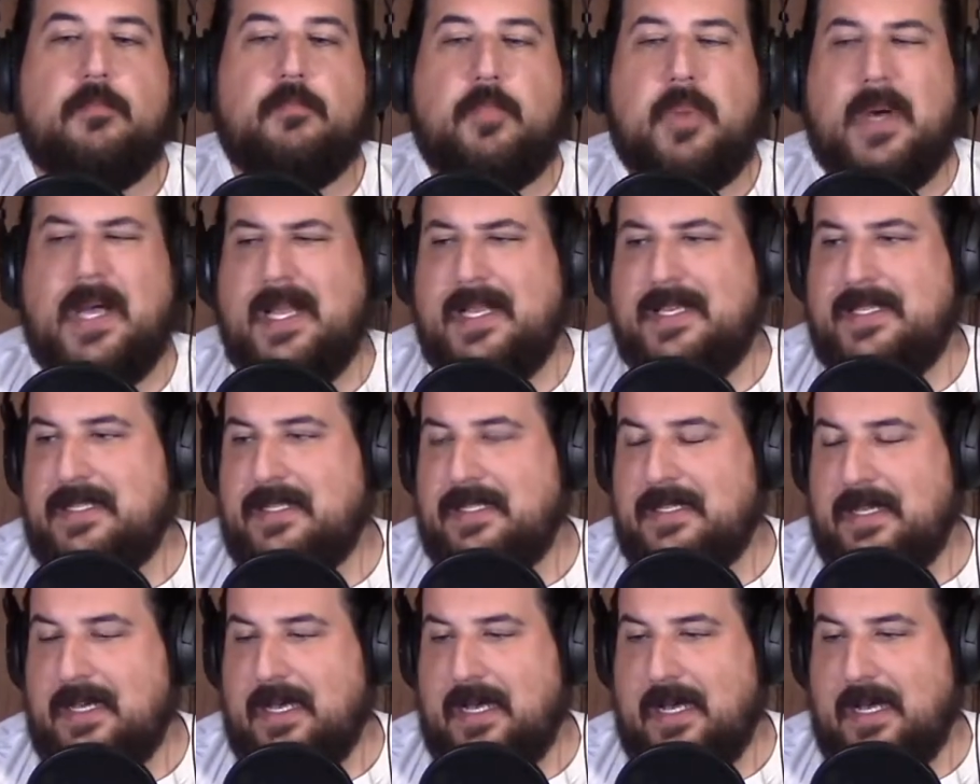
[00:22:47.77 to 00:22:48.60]

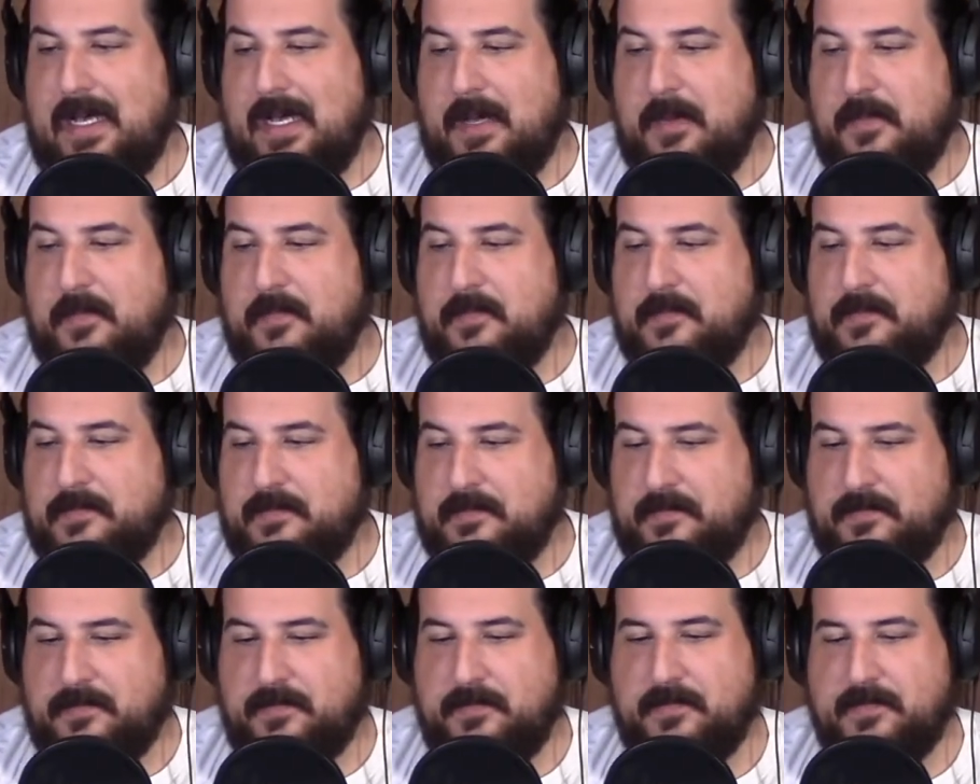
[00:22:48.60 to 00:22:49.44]
But
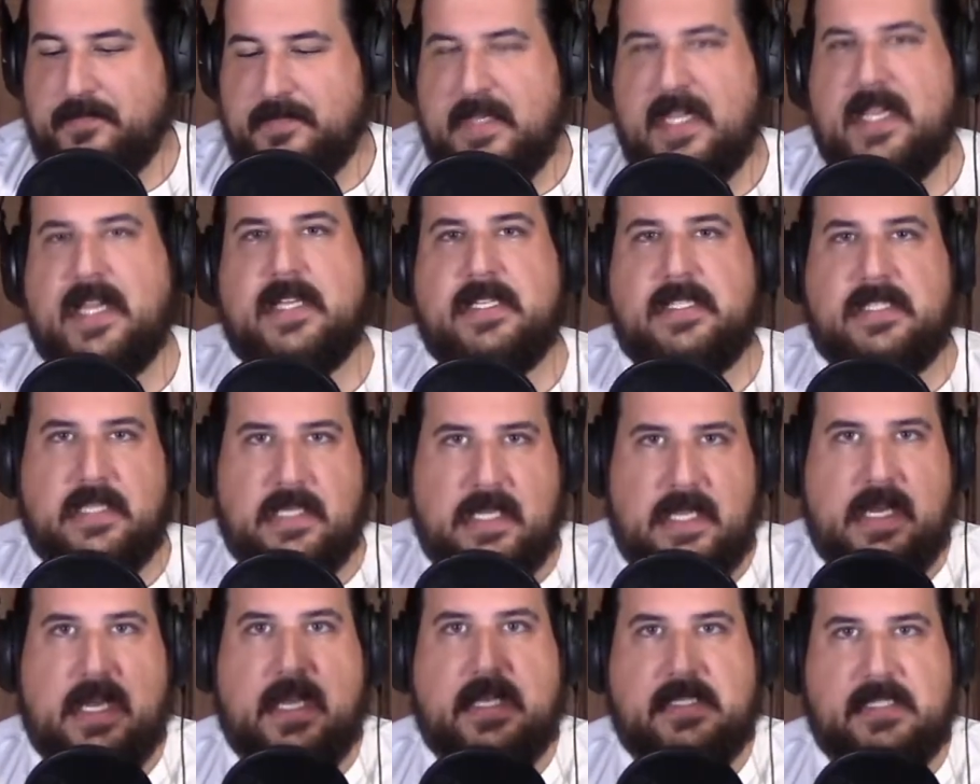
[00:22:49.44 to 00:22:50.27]
like
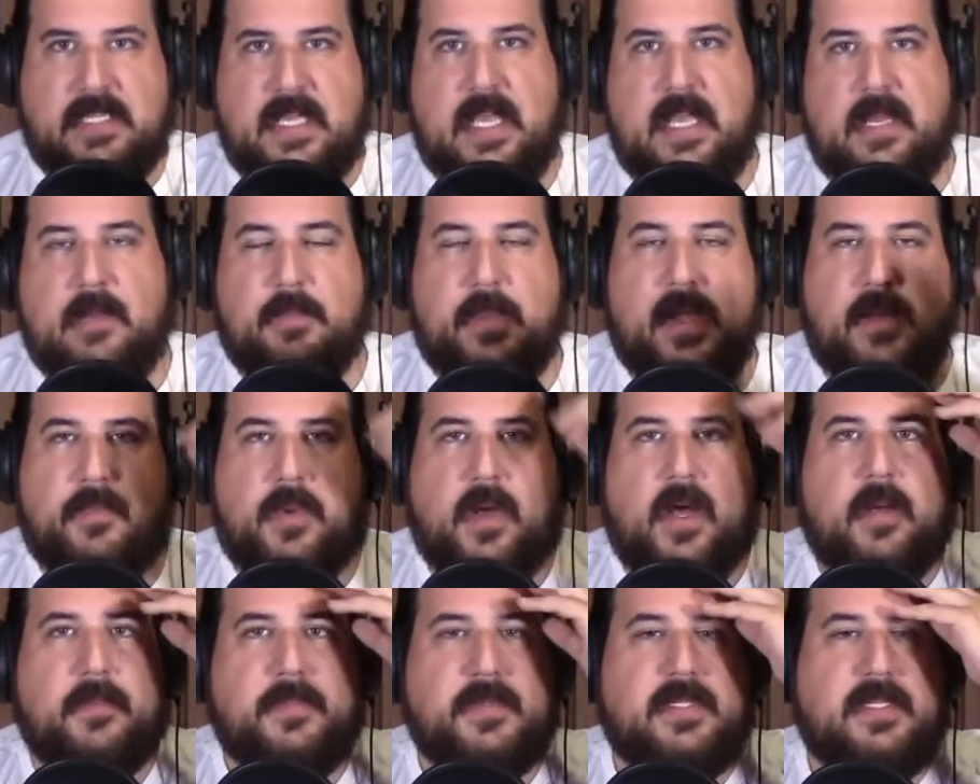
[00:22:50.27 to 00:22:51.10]
I said, my
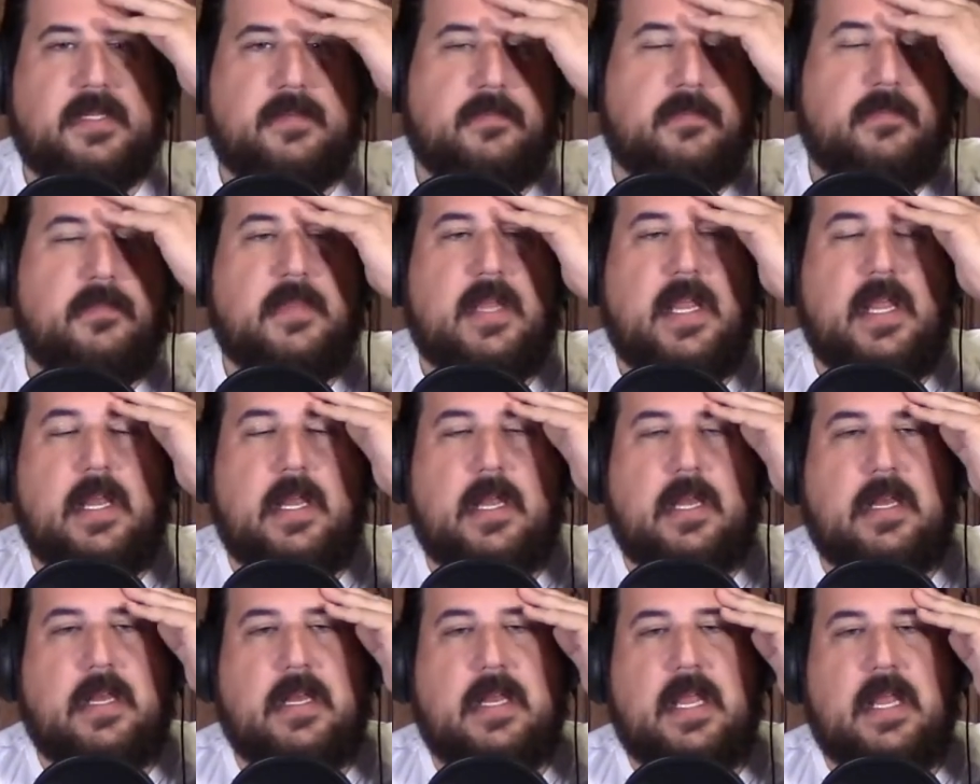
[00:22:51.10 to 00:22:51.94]
pops and
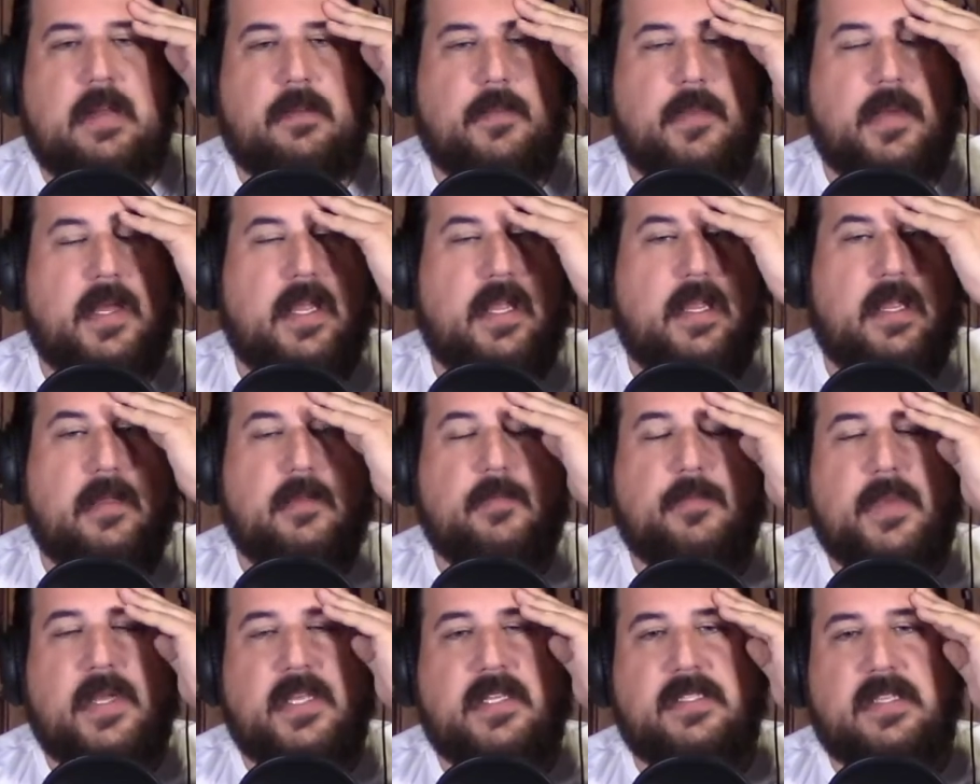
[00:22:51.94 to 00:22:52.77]
my
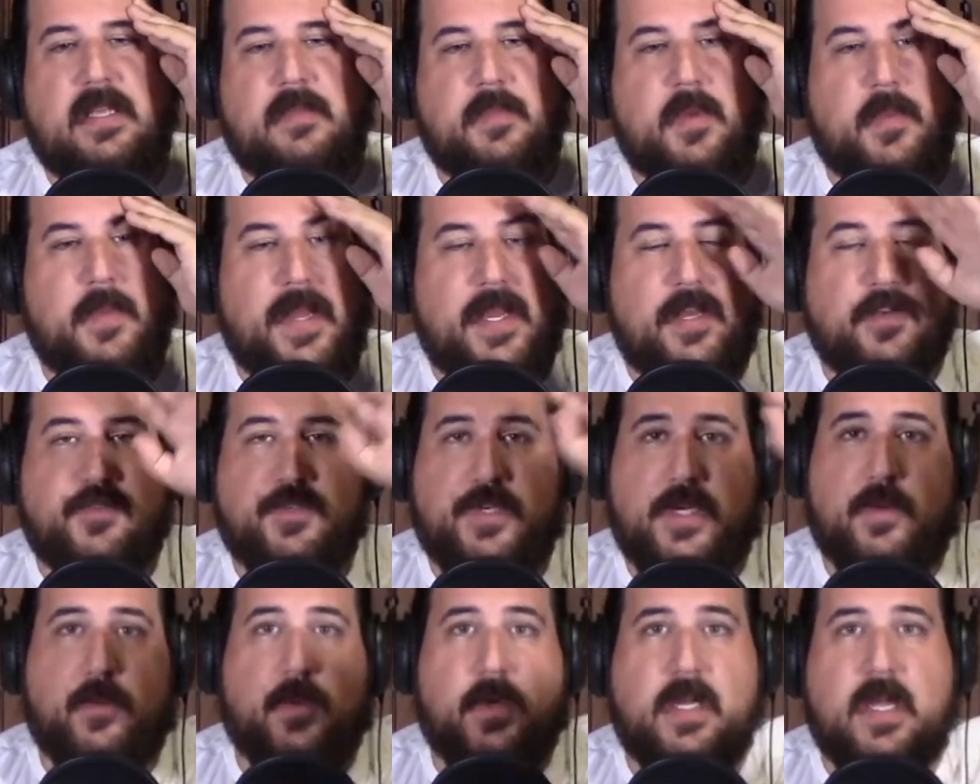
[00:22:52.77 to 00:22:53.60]
stepmom
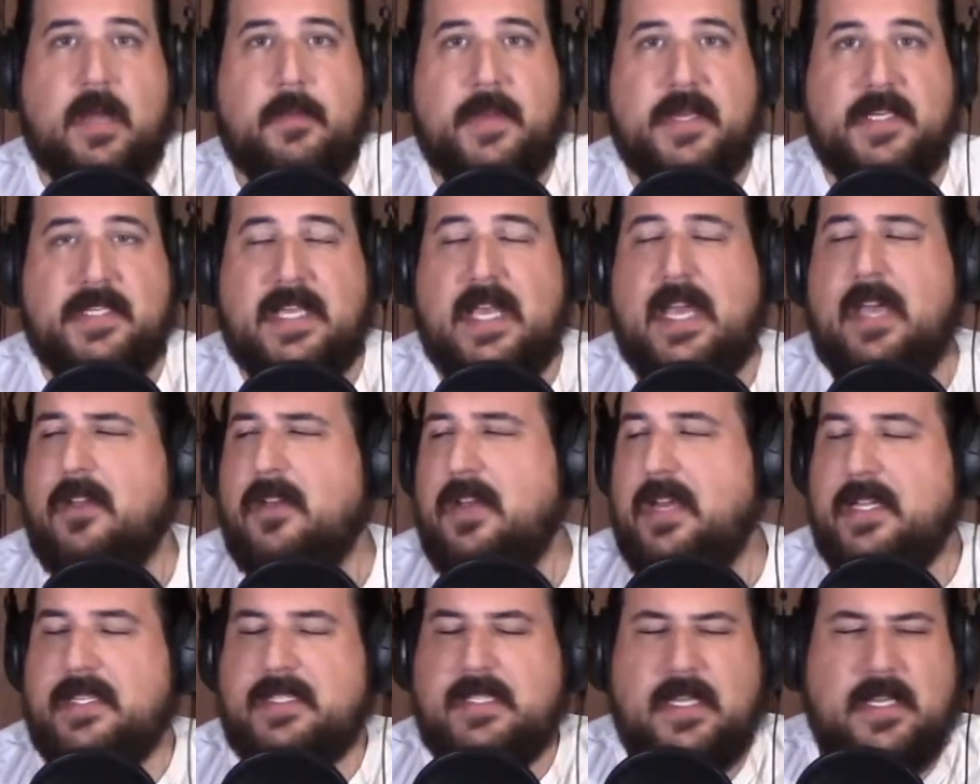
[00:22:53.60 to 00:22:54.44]
Andrea were coming down,
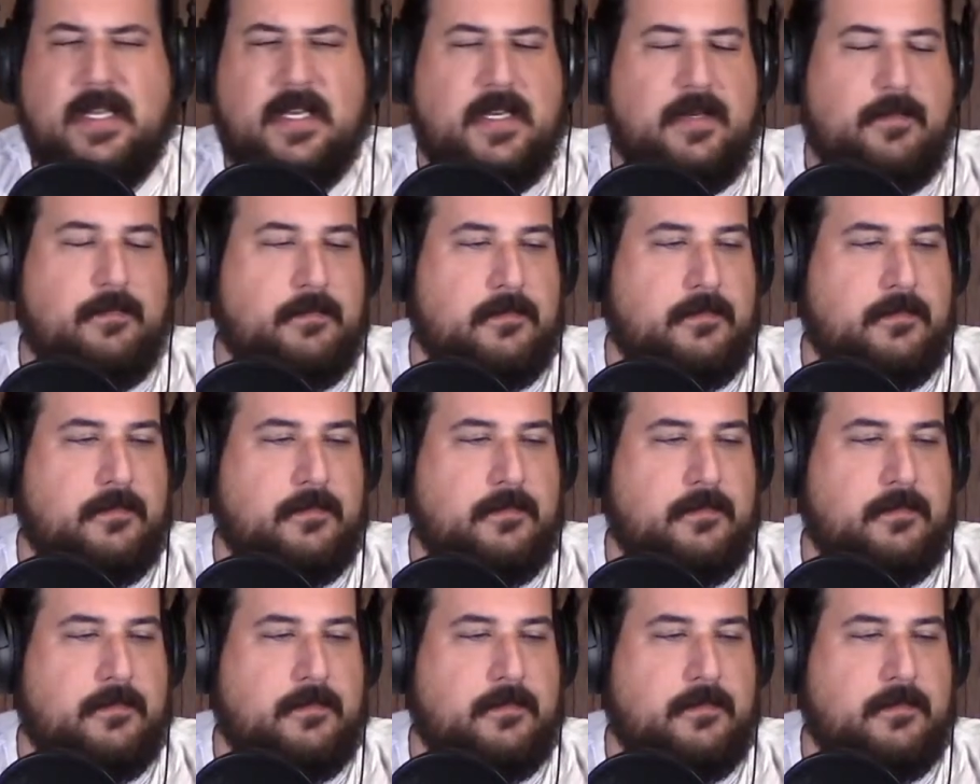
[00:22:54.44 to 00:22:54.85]
and I said,